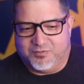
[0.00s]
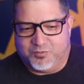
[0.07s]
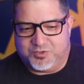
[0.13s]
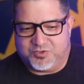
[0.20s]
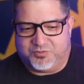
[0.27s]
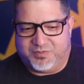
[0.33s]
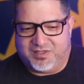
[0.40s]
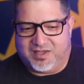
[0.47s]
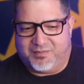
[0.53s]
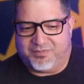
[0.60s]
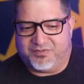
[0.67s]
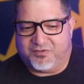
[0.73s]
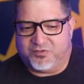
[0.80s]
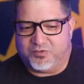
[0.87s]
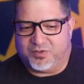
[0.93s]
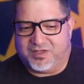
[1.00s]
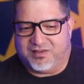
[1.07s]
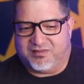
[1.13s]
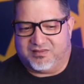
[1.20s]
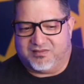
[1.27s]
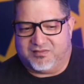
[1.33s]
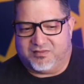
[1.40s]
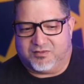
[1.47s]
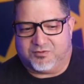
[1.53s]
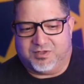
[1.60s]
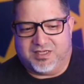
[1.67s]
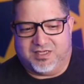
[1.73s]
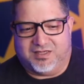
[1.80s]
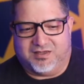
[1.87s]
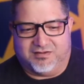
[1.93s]
which will be episode
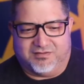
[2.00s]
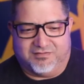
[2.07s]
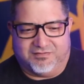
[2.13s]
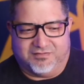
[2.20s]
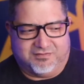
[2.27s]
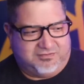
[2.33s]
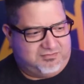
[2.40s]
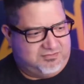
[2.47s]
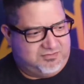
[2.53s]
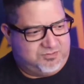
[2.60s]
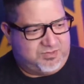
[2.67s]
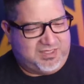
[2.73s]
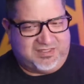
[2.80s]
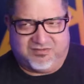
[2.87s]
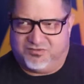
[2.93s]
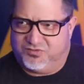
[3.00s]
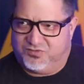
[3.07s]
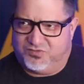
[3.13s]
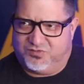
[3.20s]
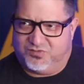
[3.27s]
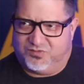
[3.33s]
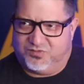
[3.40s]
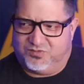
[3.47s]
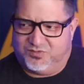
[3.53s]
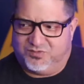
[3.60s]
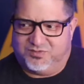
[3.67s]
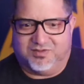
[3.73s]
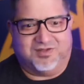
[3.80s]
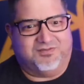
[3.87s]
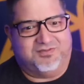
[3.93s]
23 of 22
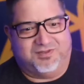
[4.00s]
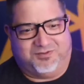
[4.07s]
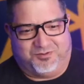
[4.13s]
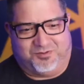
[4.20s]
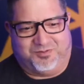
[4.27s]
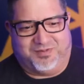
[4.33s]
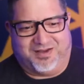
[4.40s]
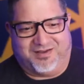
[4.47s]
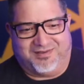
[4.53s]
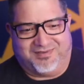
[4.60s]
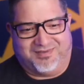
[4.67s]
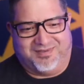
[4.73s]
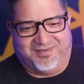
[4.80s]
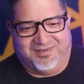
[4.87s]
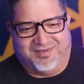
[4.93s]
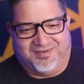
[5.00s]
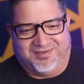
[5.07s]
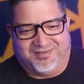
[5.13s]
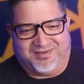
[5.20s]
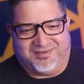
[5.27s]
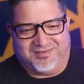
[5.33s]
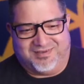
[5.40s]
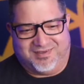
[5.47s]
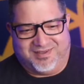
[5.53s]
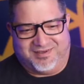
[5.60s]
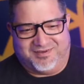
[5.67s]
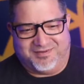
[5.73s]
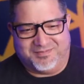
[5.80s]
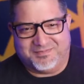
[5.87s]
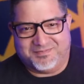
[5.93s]
of the Toolbox. Talk to you
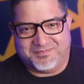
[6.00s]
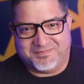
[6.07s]
later.